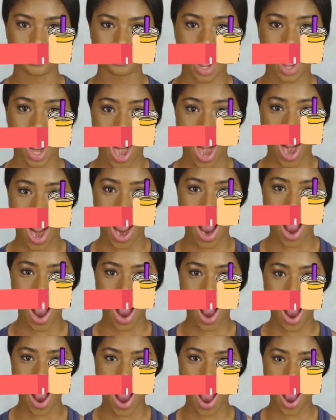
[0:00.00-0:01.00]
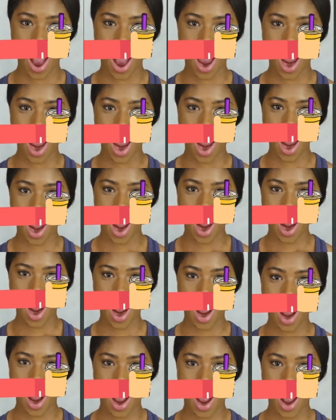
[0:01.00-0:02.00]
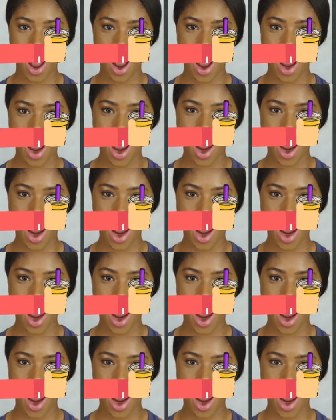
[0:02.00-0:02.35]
Okay. Then the Y one,